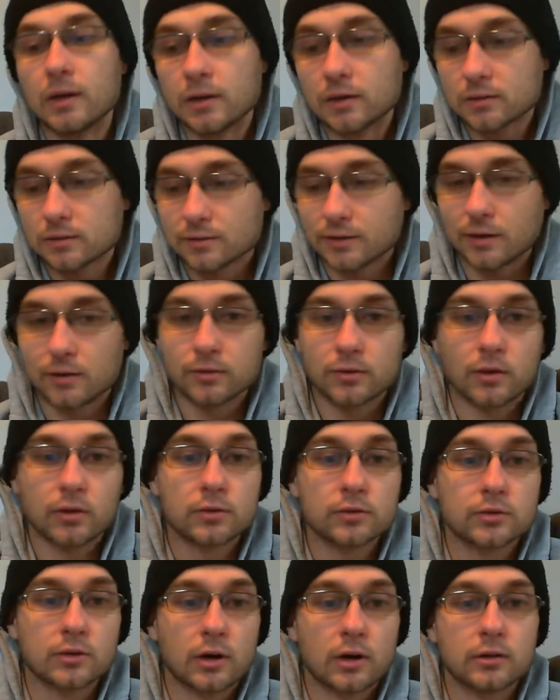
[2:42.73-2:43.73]
So
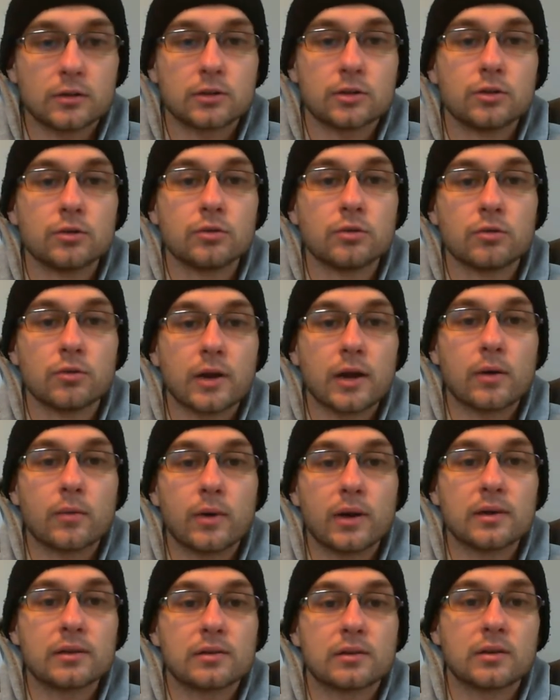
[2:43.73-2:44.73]
those are two great
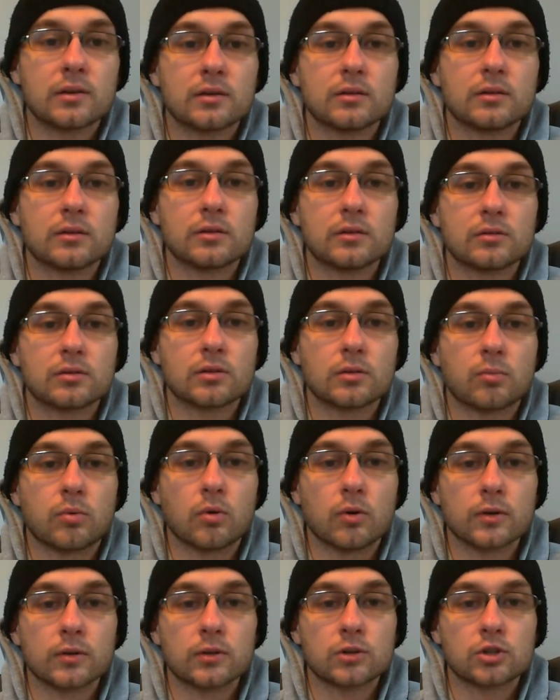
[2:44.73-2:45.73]
ways to
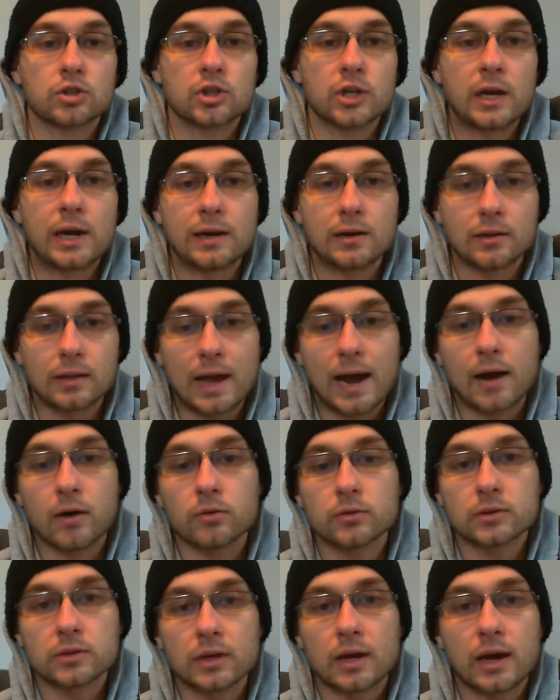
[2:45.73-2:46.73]
support this channel
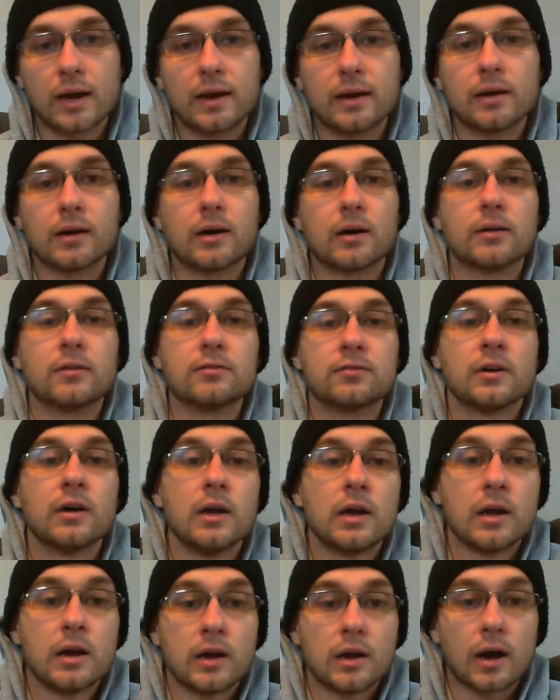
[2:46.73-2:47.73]
outside of,
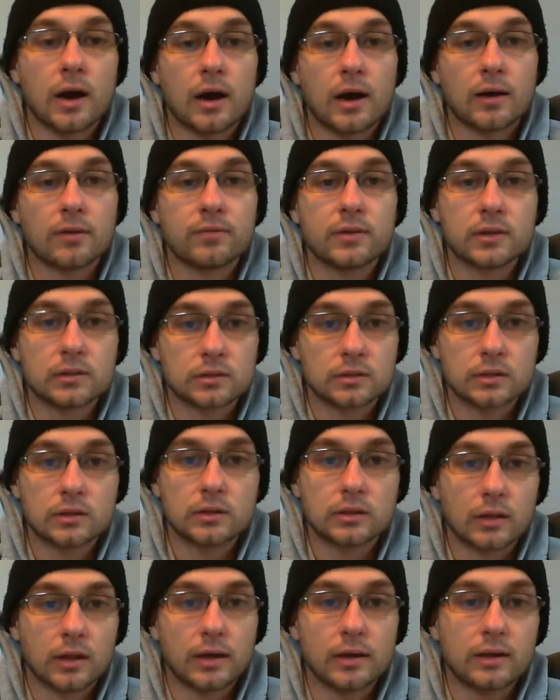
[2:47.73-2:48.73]
obviously,
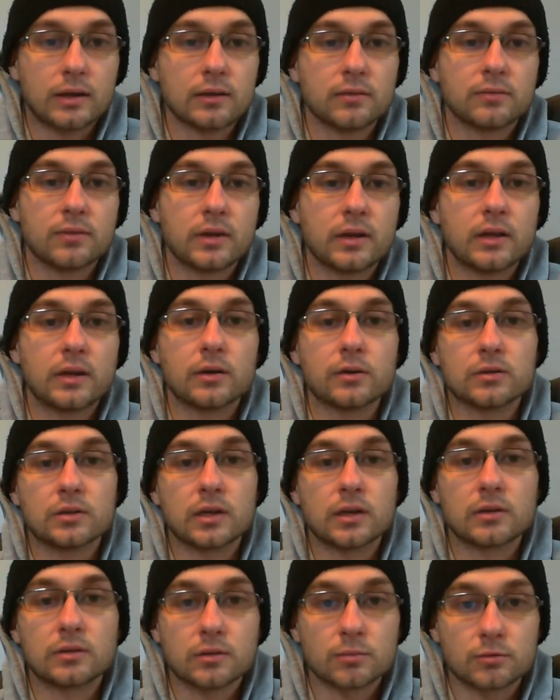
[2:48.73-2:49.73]
liking videos
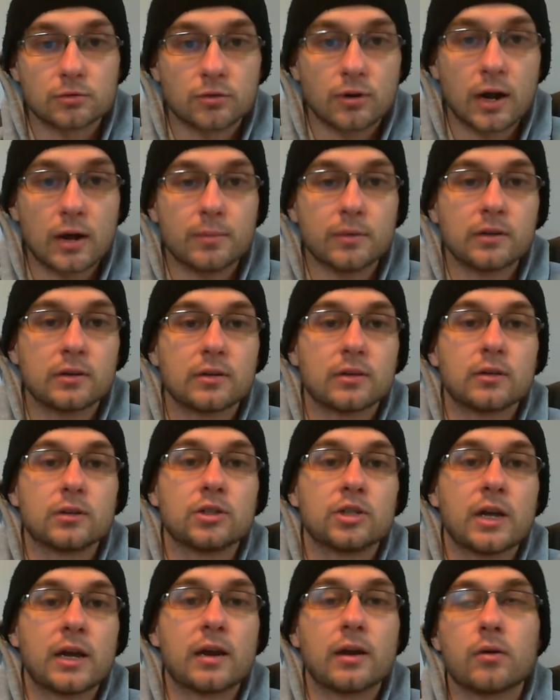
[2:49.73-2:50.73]
and subscribing to the
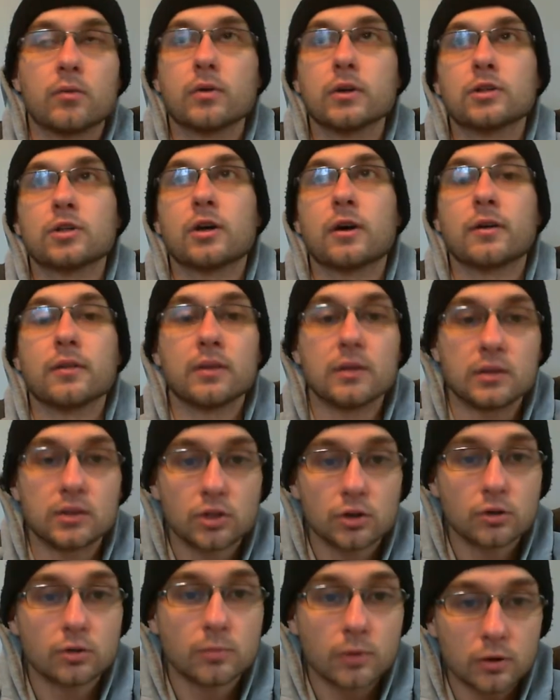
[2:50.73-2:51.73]
channel, which are the
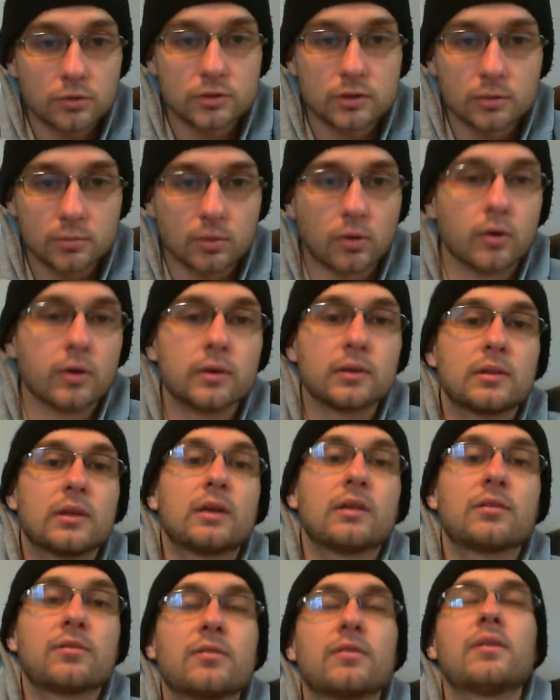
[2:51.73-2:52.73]
two most important
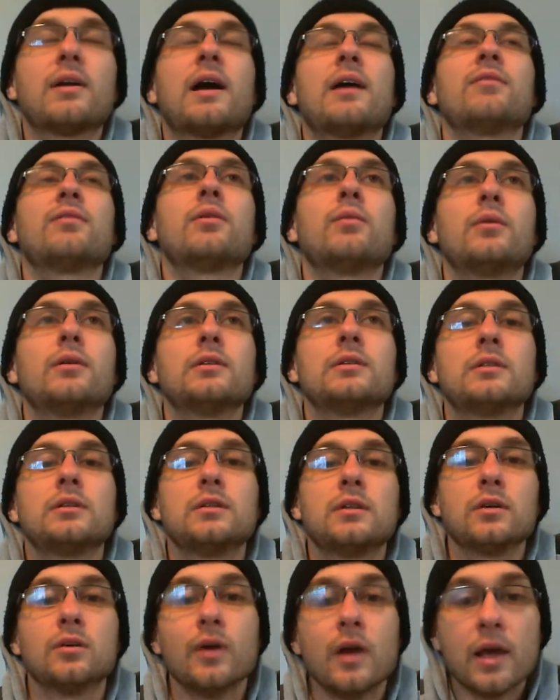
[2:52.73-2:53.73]
things for everyone to
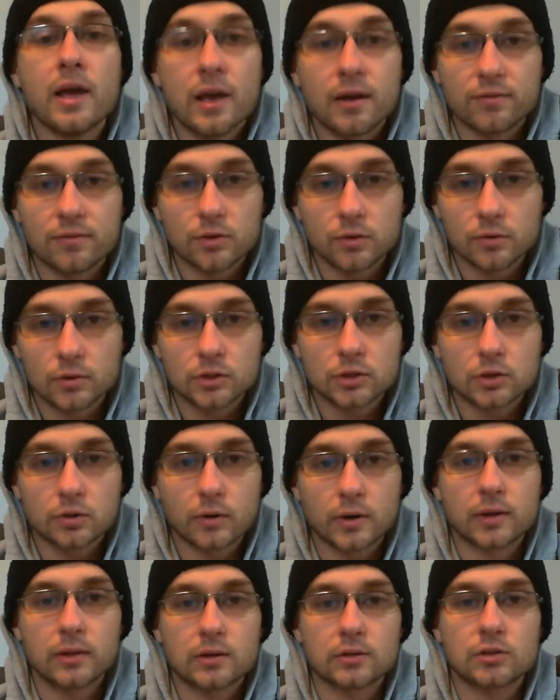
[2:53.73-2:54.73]
do. If you
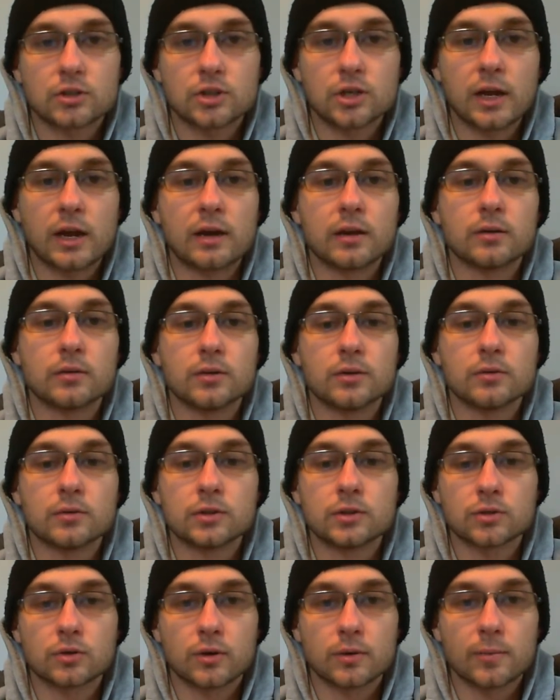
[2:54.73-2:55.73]
enjoy this channel, you
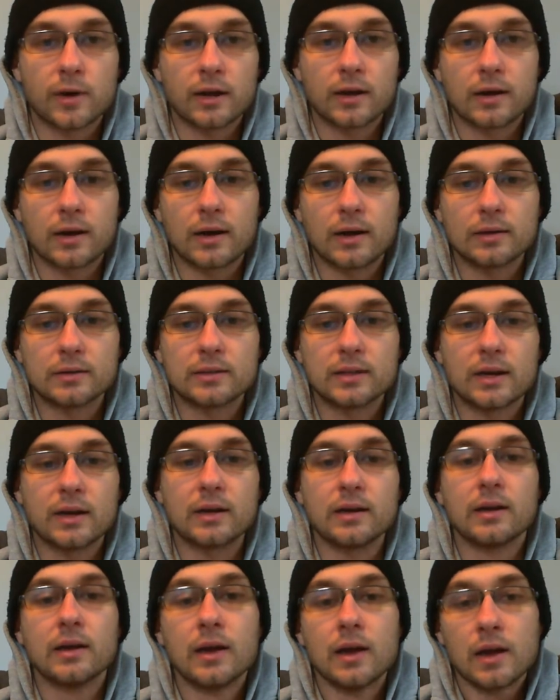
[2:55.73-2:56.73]
enjoy my content,
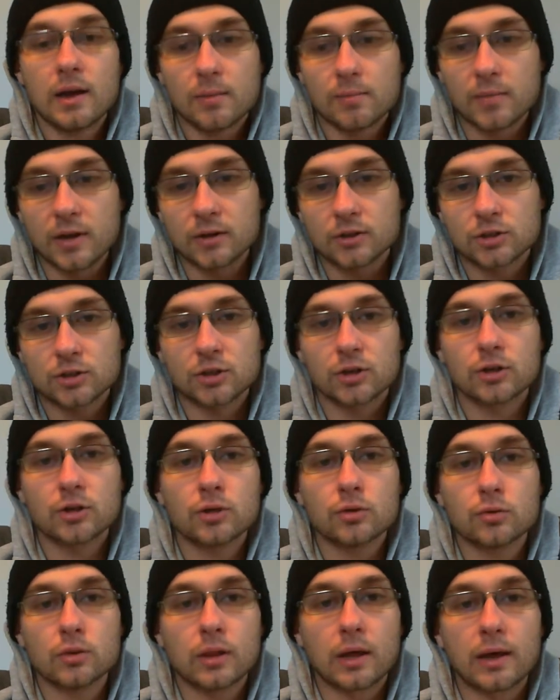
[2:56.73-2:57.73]
make sure
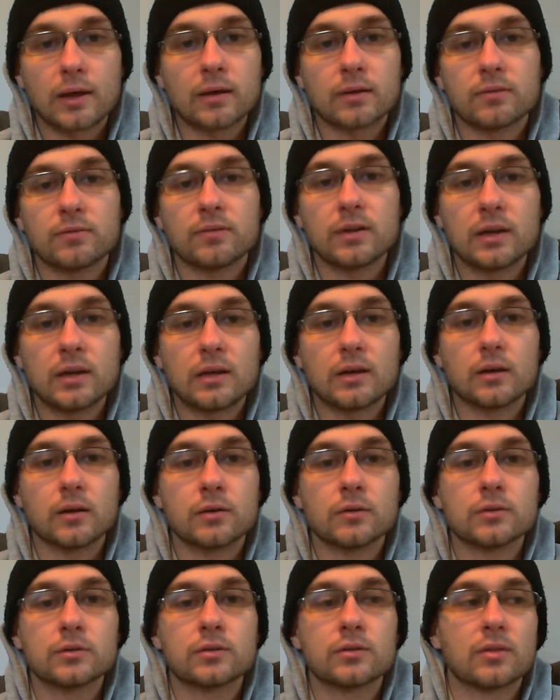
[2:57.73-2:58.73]
you like
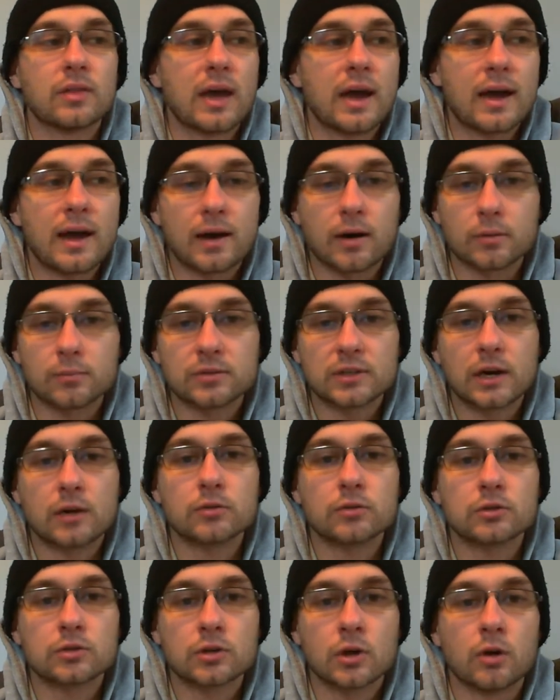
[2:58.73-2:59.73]
videos. That helps out
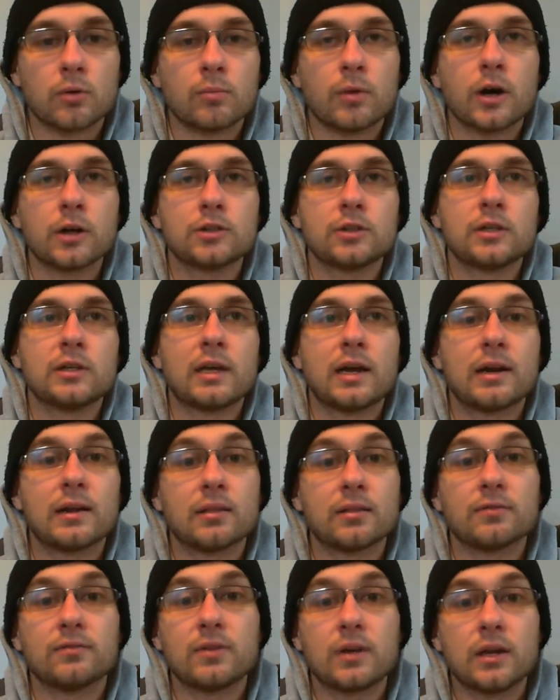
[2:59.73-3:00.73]
so much in getting
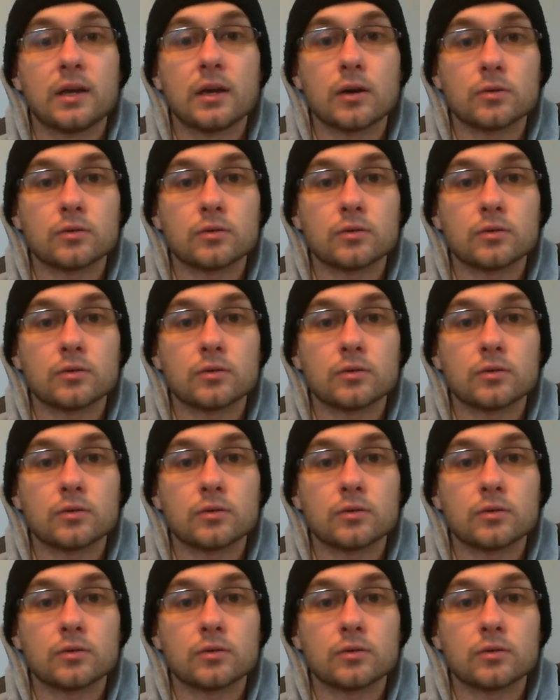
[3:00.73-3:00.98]
the video